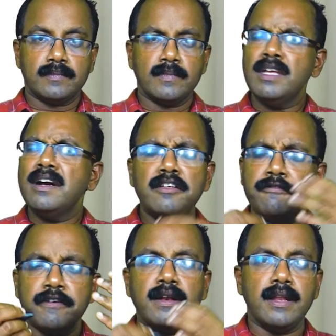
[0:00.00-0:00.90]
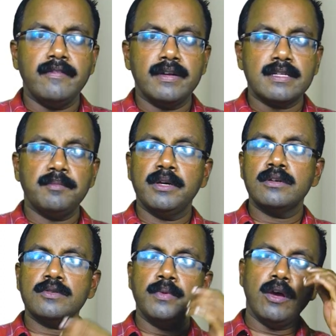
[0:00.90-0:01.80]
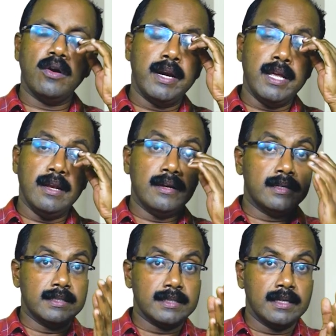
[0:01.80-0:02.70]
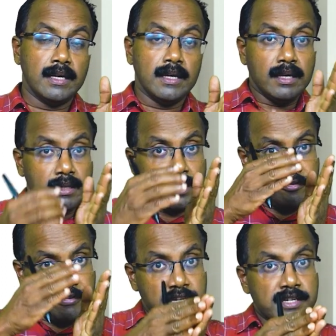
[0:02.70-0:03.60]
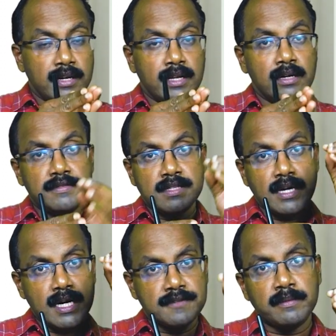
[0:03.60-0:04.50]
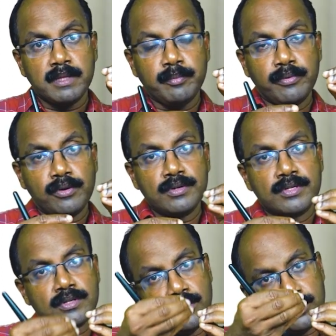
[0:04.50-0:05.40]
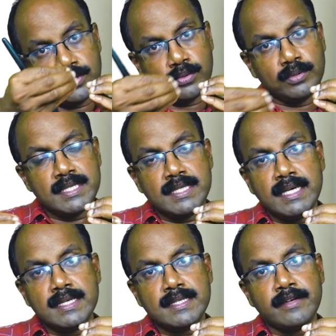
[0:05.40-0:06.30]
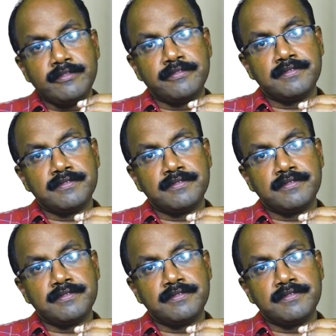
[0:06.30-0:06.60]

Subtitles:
There are different levels because we already learnt. The facial nerve starts from the PONS, goes through the CSF,